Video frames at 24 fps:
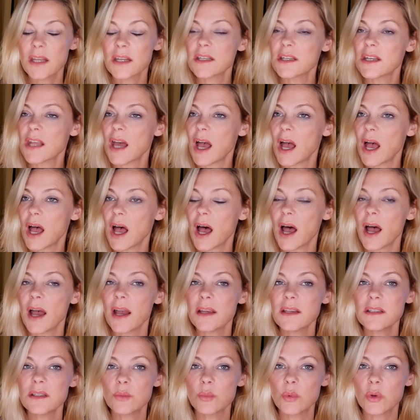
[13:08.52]
The
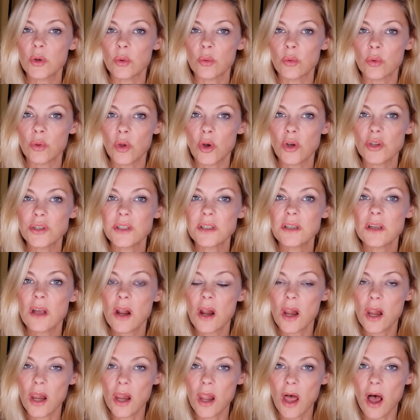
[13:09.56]
highs will not
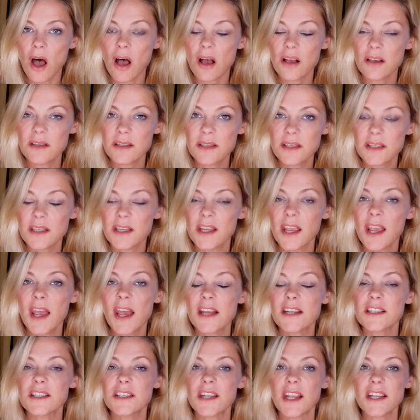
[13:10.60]
last.
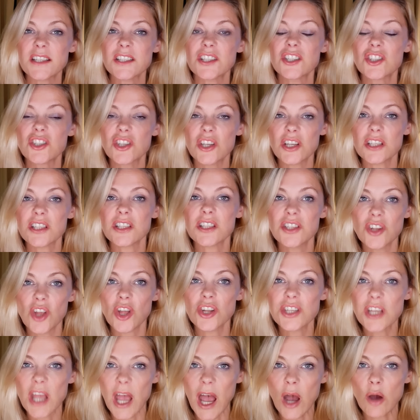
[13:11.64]
That's just
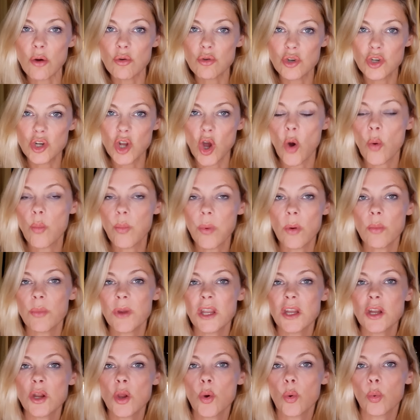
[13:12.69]
not how
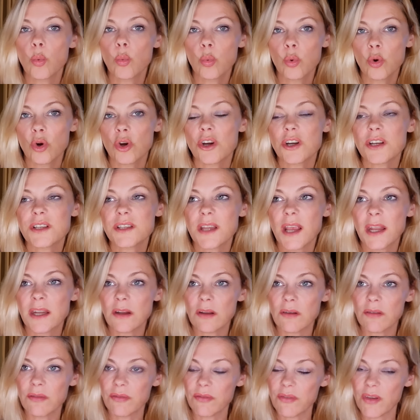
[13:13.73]
dopamine works,
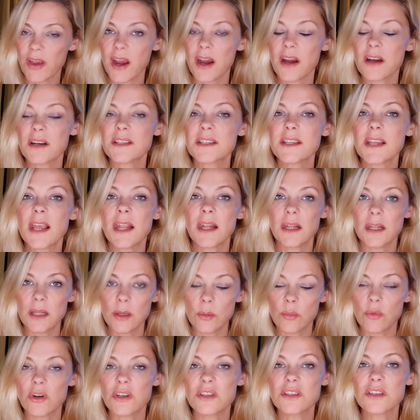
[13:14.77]
and affairs and
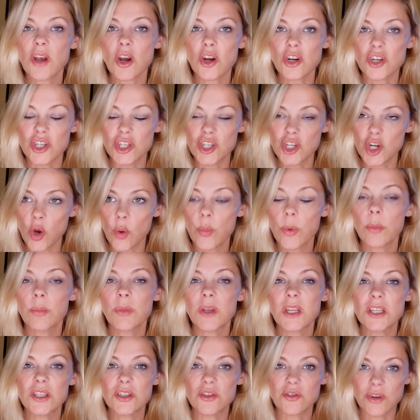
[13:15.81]
limerence are
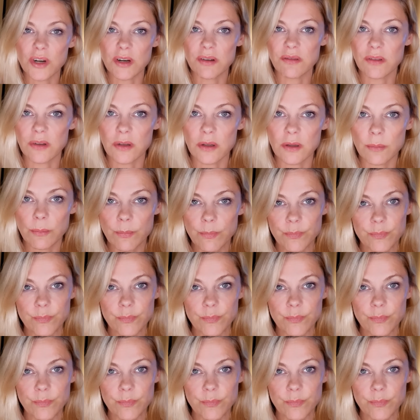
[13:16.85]
dopamine driven.